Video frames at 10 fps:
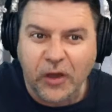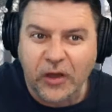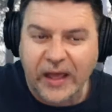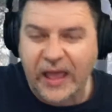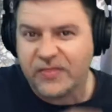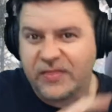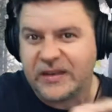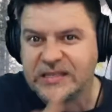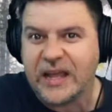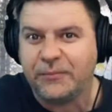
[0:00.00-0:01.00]
to
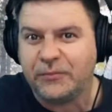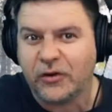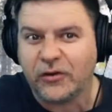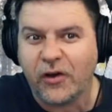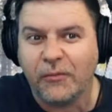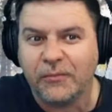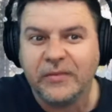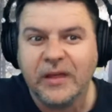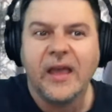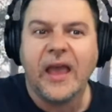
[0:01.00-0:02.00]
anthonysnape.com
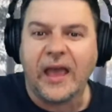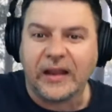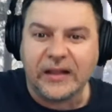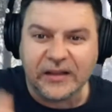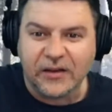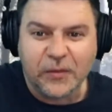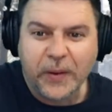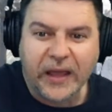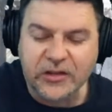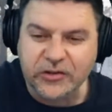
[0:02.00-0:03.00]
and click on the
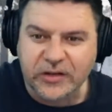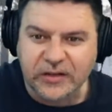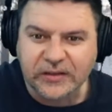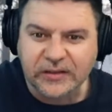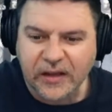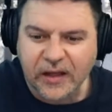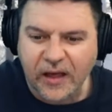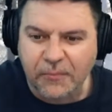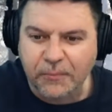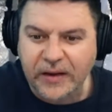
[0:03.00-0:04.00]
patron
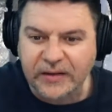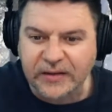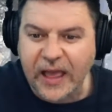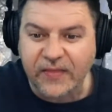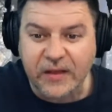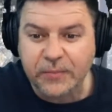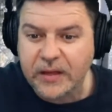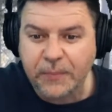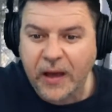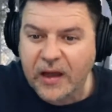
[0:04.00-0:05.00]
button and then
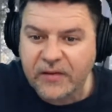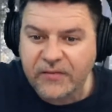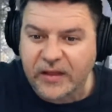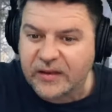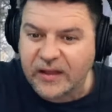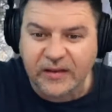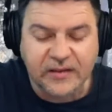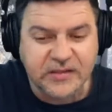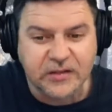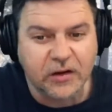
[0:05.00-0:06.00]
be a part of it. It
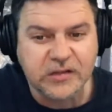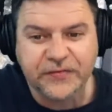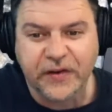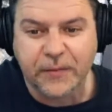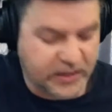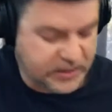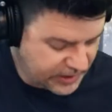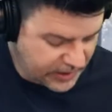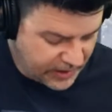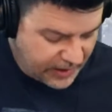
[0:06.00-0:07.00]
doesn't cost very much
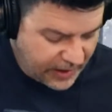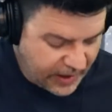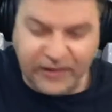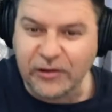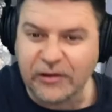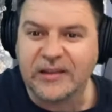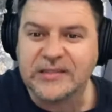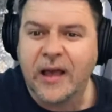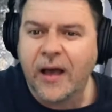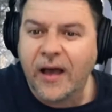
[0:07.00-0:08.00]
and you get
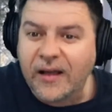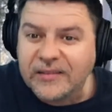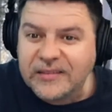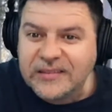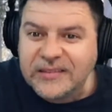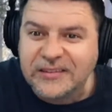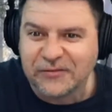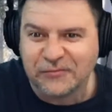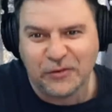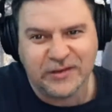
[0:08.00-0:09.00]
tons of
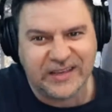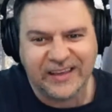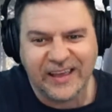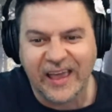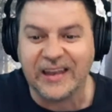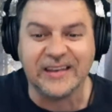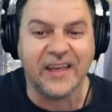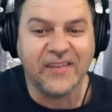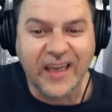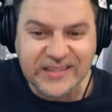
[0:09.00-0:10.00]
music and it
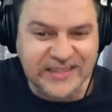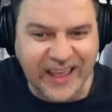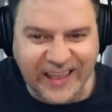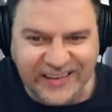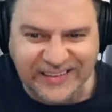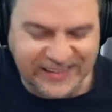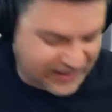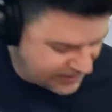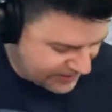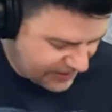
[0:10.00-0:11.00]
never has to end.
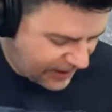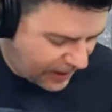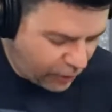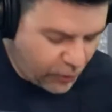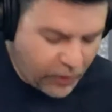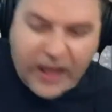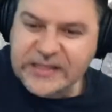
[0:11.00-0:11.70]
All right,